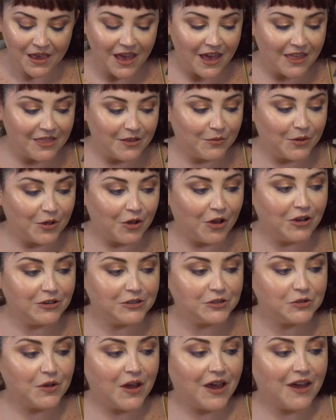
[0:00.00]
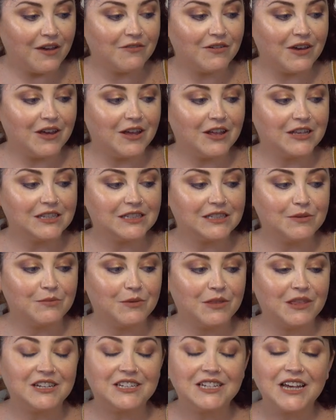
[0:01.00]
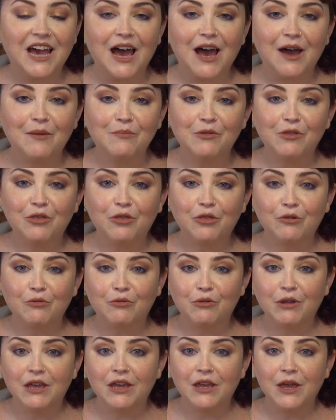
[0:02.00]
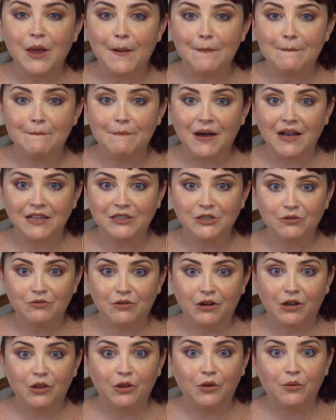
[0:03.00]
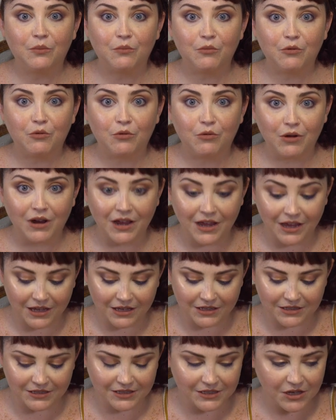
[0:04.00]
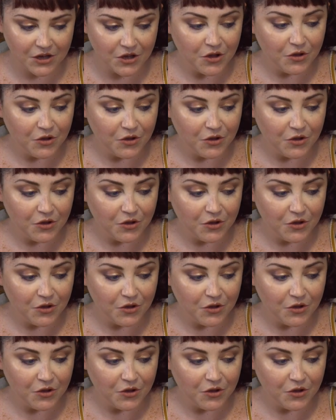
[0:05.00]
And then we also have some of the top 3 mozzarella brands,